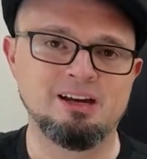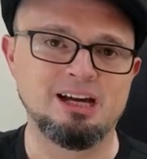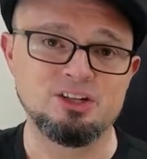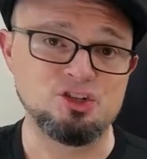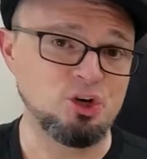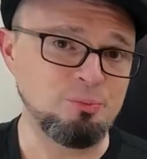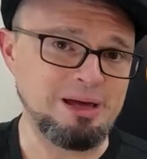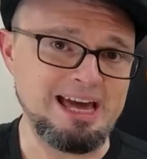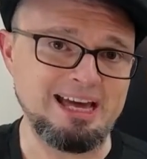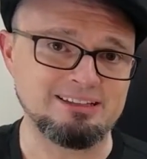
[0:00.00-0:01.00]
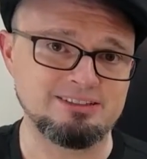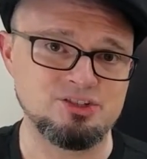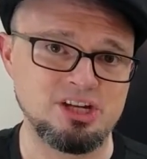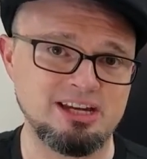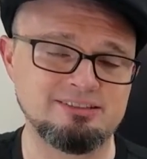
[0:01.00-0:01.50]
Joe Pass, the
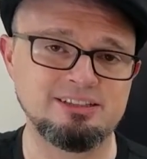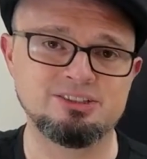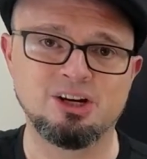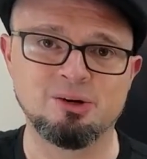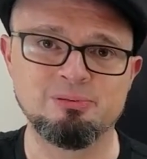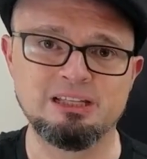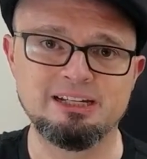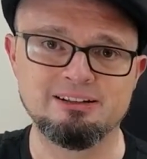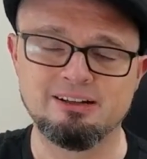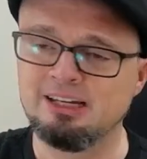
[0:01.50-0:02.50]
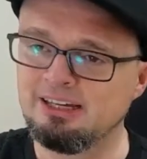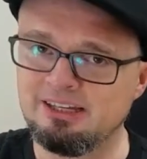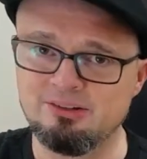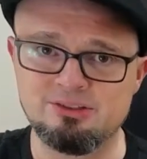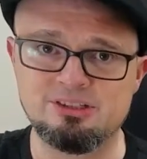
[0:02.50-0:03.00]
jazz guitar player,
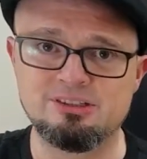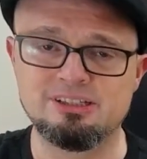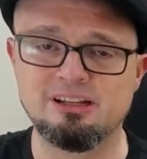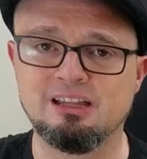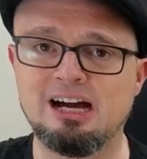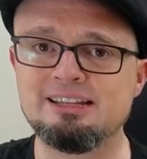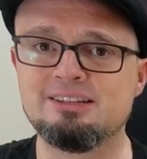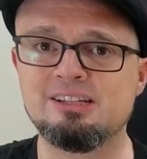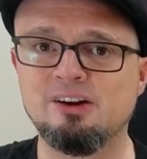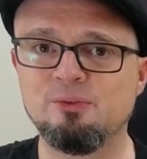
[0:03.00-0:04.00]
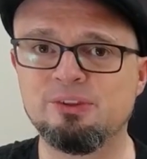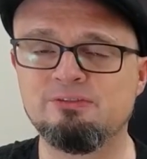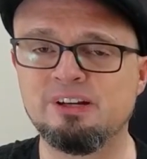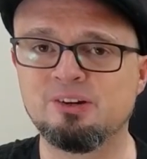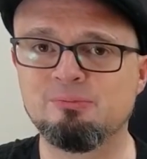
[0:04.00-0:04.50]
he did a lot of stuff with
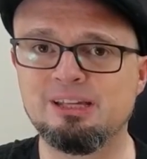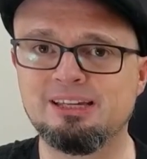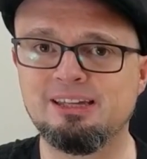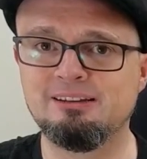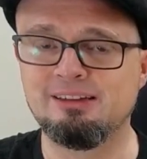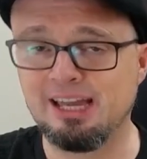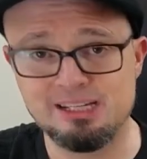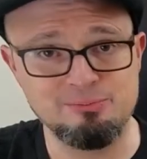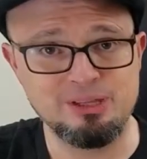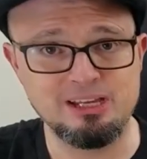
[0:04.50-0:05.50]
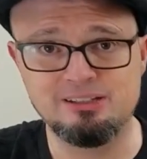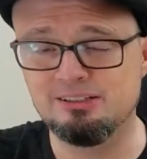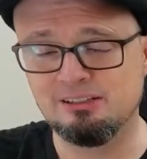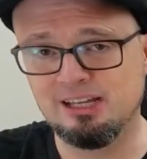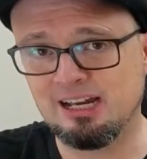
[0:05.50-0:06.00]
finger picking and a pick,
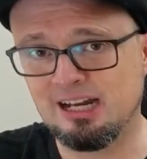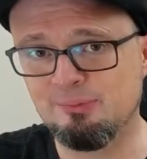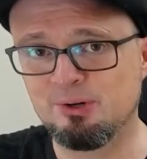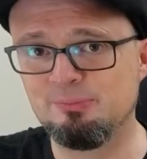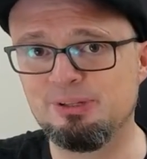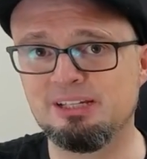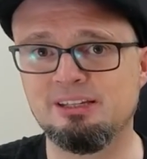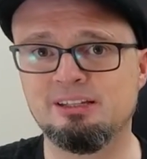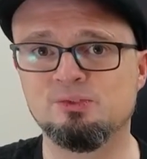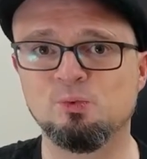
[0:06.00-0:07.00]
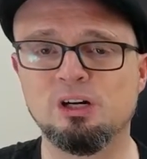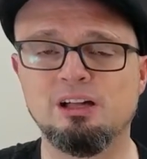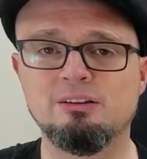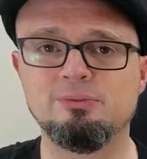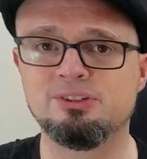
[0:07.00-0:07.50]
did a lot of hybrid picking as
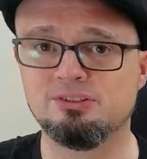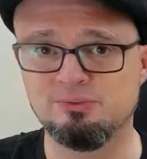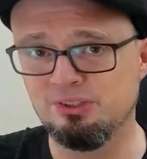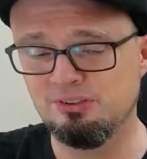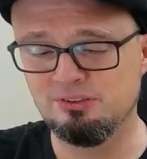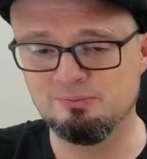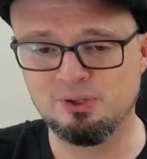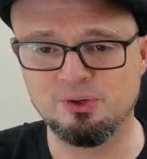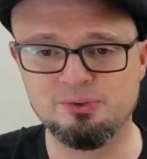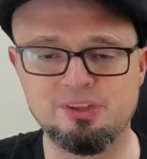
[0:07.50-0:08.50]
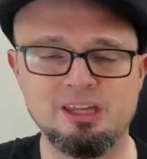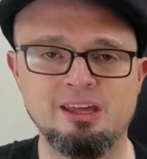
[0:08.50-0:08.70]
well, which is when you use both,